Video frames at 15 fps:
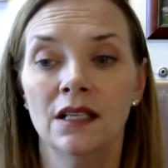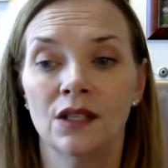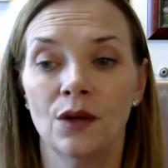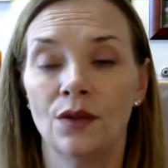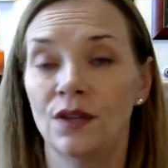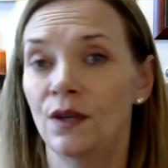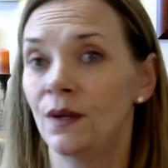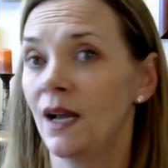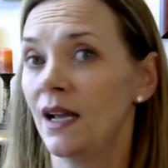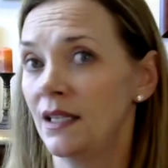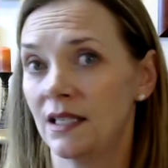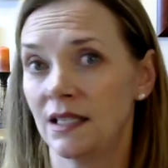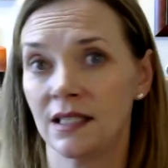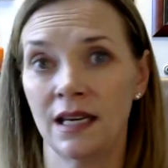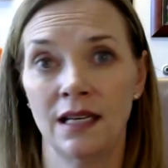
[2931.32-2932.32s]
So the
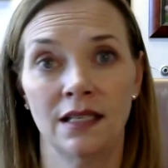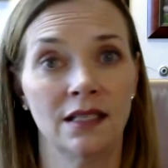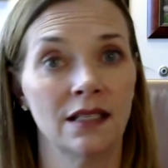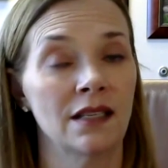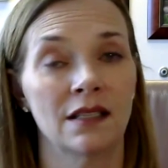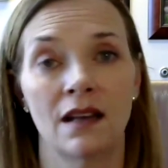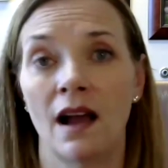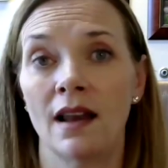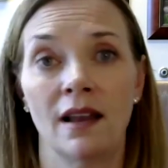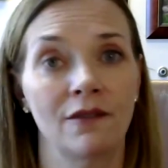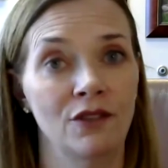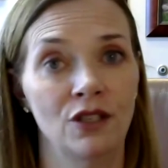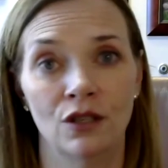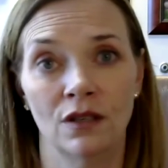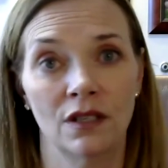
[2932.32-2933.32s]
United States does not
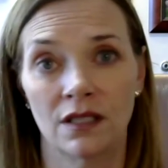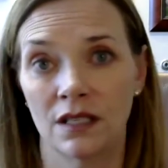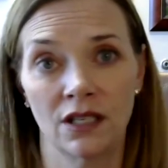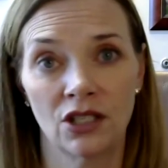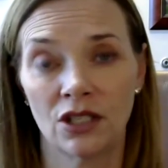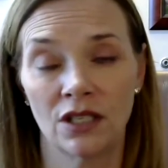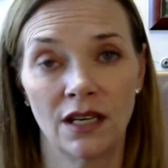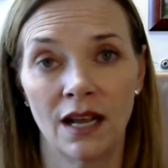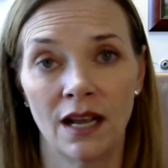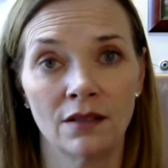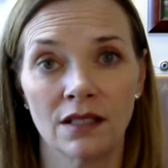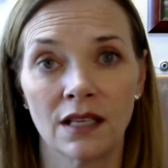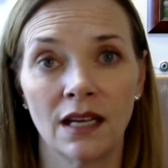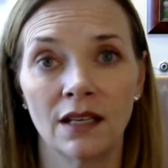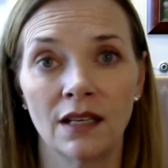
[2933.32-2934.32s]
have jurisdiction
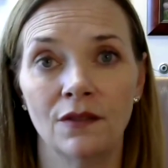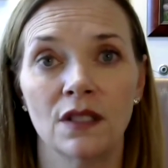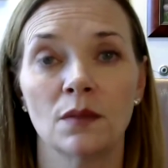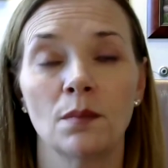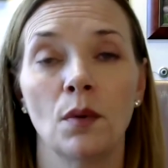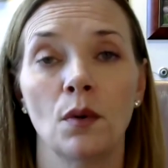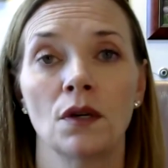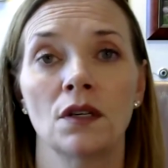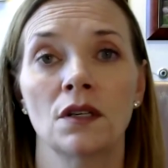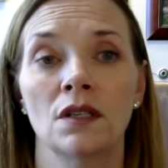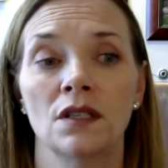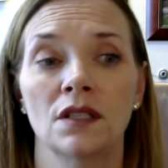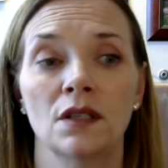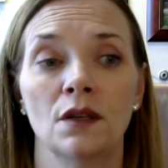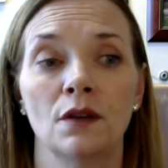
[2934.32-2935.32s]
outside of its
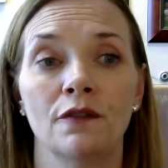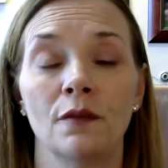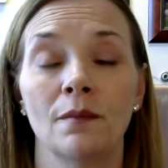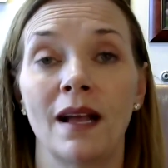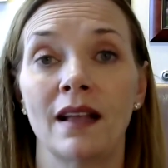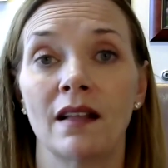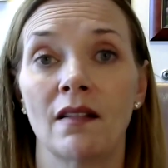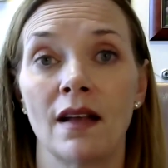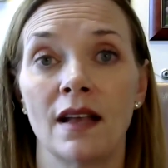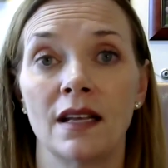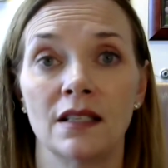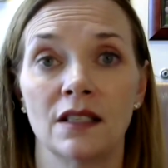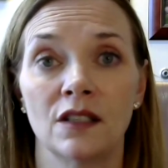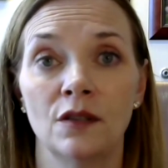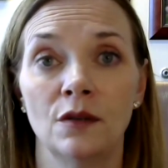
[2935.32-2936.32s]
borders. So for my
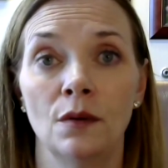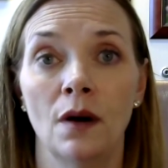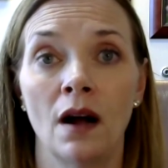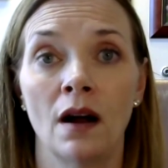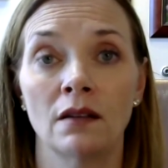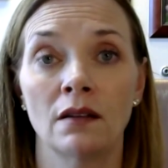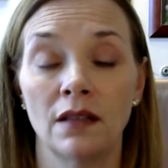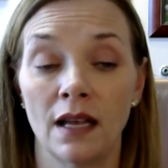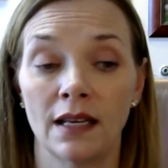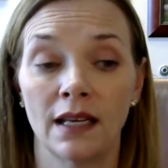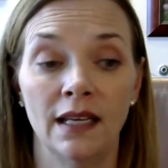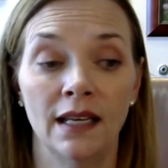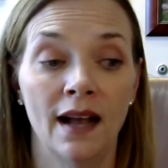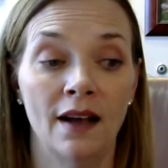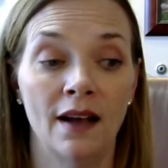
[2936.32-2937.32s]
clients who are
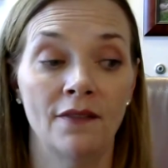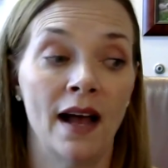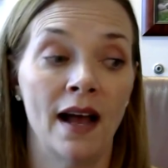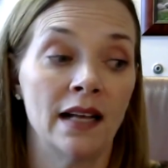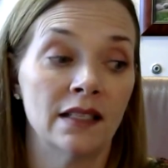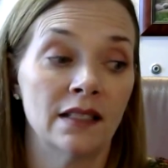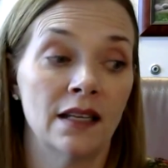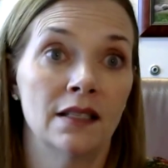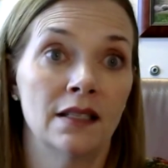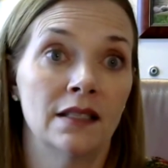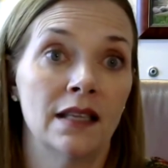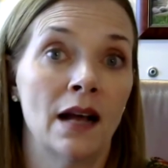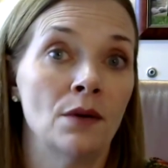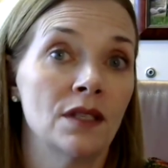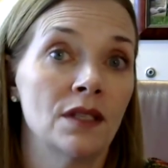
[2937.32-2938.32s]
lucky to have
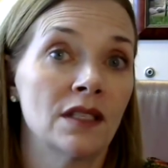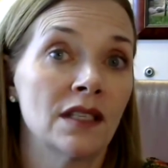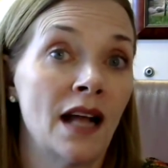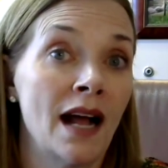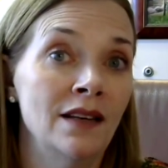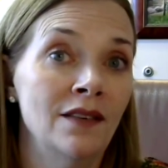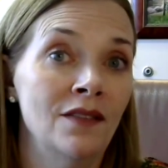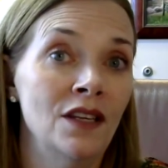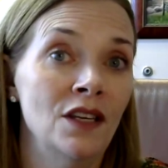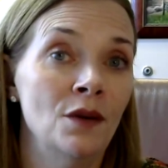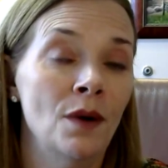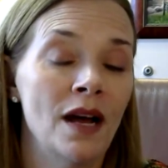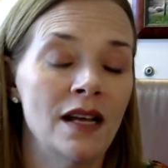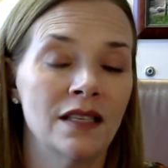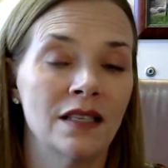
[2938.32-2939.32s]
assets outside of the
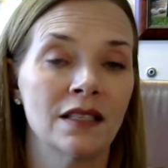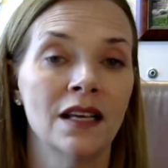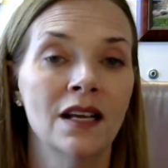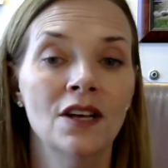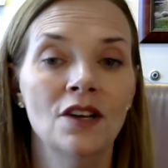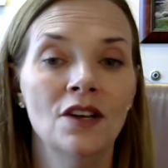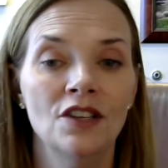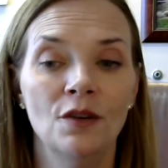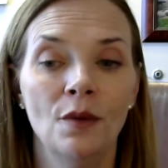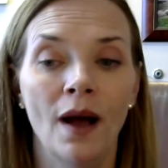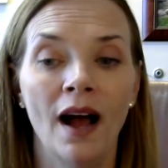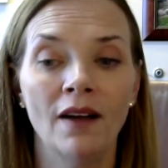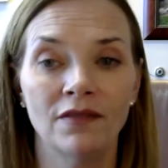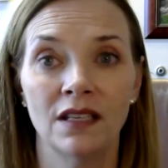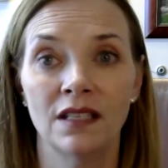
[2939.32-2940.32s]
US, you
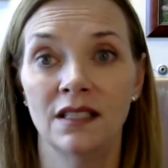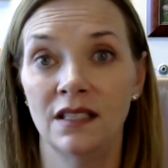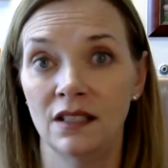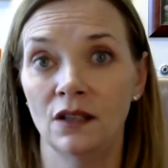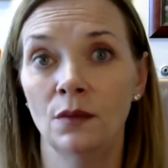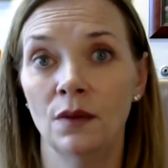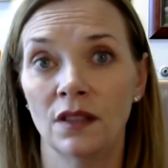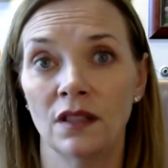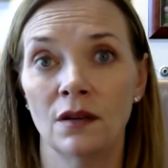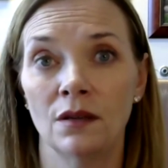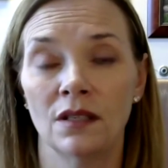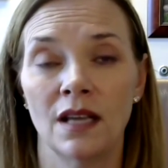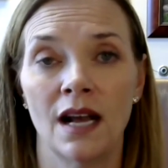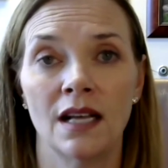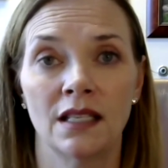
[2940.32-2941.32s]
have to deal with
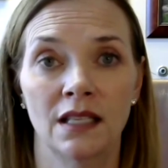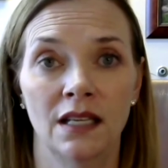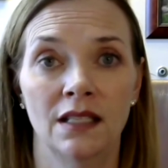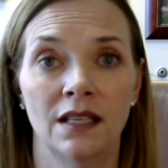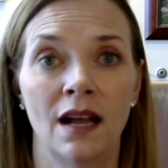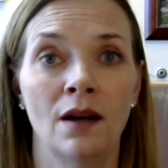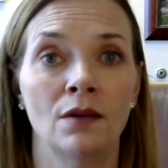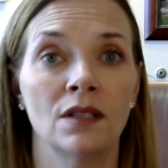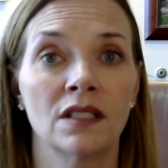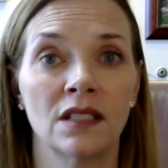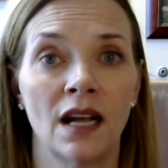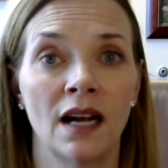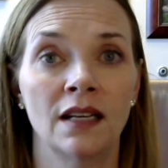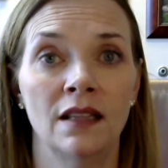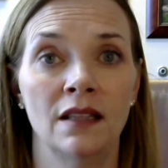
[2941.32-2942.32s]
those assets
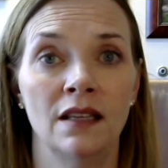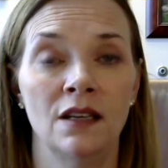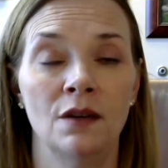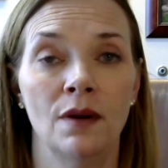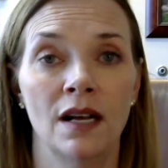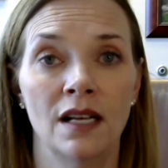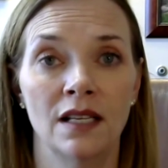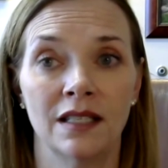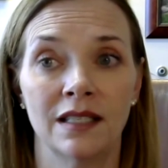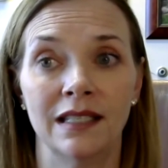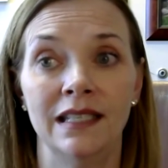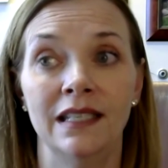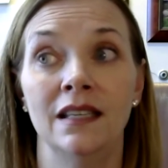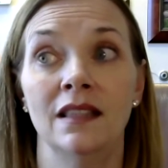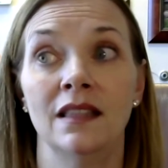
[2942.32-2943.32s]
outside of the US
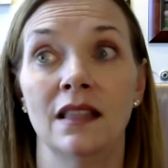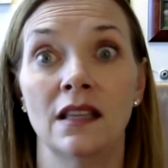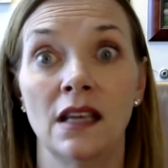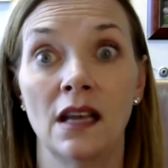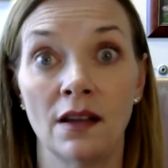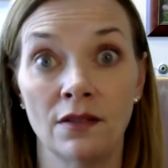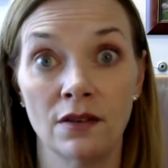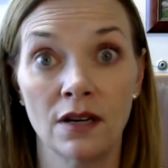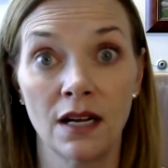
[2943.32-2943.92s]
in the other